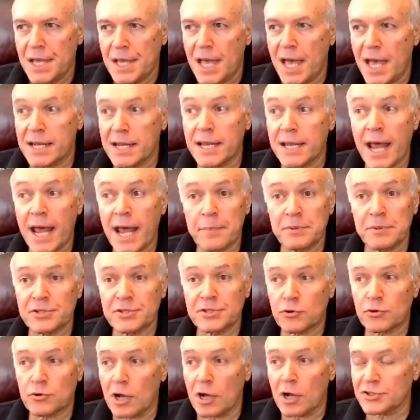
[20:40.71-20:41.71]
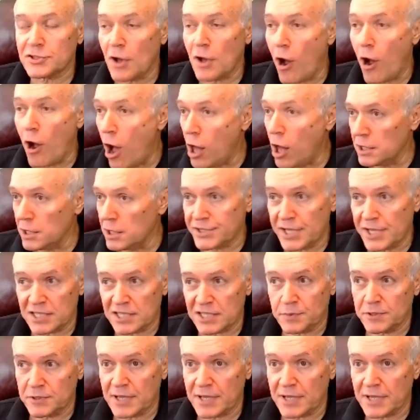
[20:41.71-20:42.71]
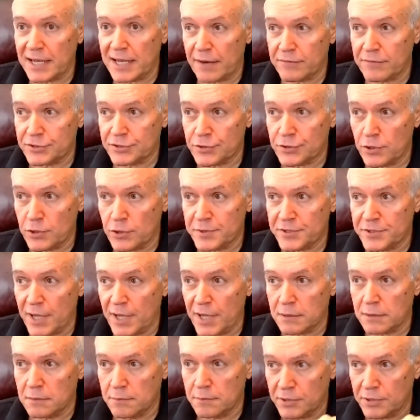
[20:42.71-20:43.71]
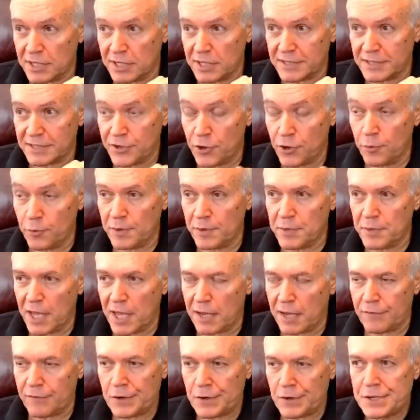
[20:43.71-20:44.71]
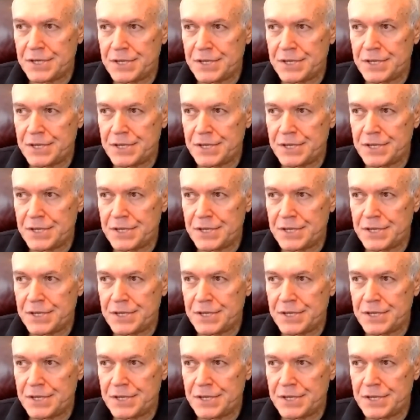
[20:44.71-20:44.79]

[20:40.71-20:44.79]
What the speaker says: and it happens across all assessments on average 30%, because it's human behavior,